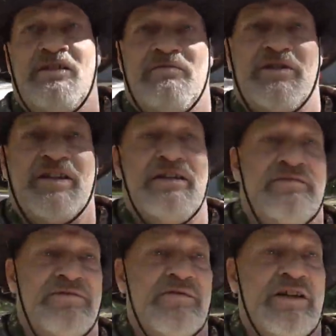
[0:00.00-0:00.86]
But these
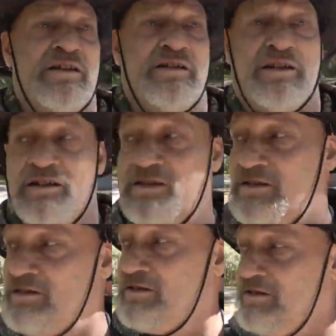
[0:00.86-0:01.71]
were the only
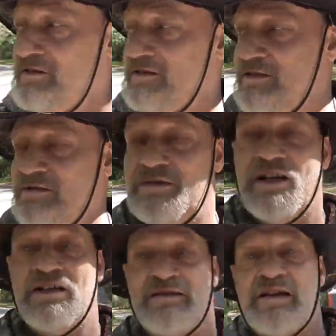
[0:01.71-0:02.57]
two
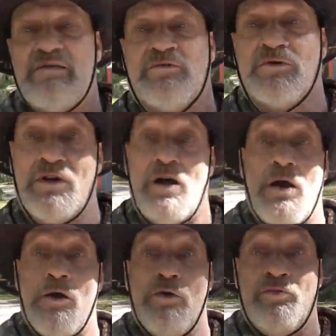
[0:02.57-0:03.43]
days that were
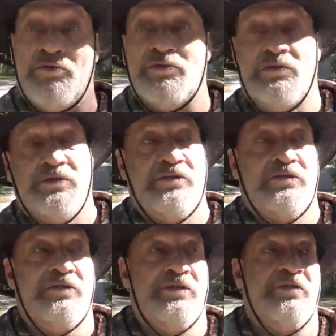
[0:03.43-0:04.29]
open.
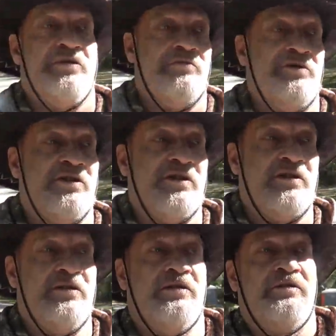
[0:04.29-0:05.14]
But
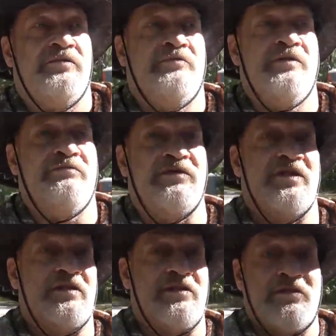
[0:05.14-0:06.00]
we went
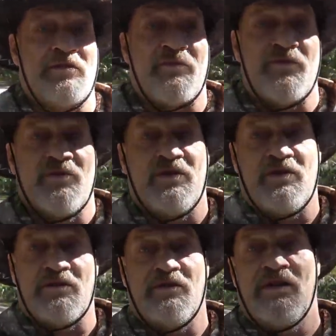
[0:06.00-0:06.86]
clear up through
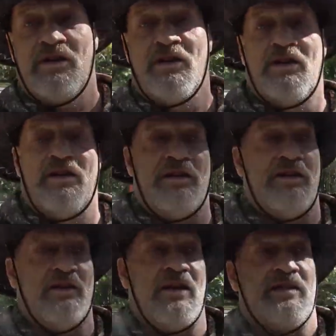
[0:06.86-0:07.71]
here
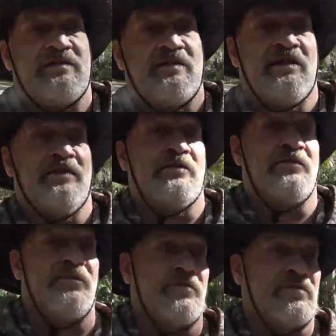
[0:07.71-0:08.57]
last night
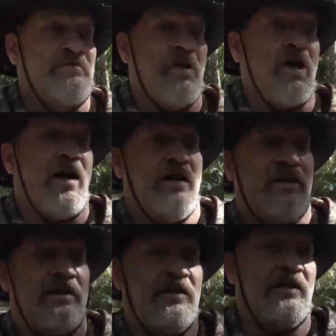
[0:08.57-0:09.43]
looking for a spot,
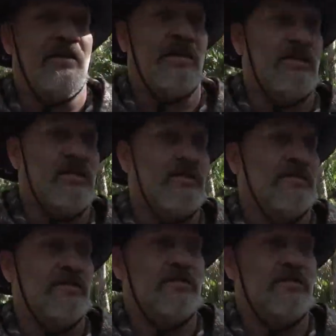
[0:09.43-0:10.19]
and